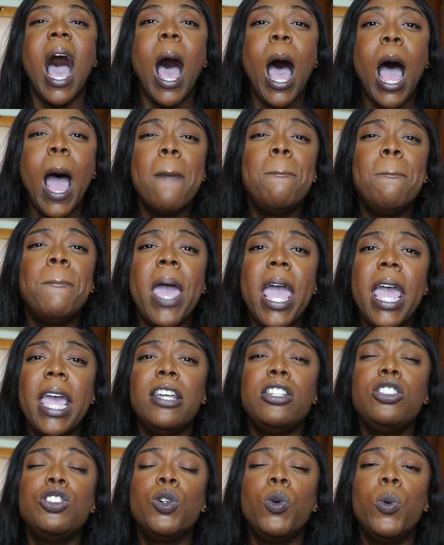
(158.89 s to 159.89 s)
I
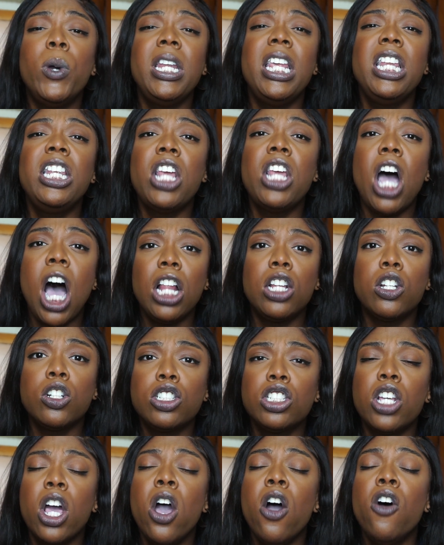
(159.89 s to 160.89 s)
paid
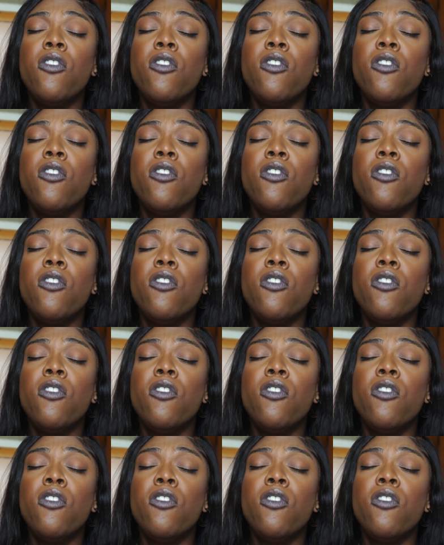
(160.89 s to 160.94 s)
$20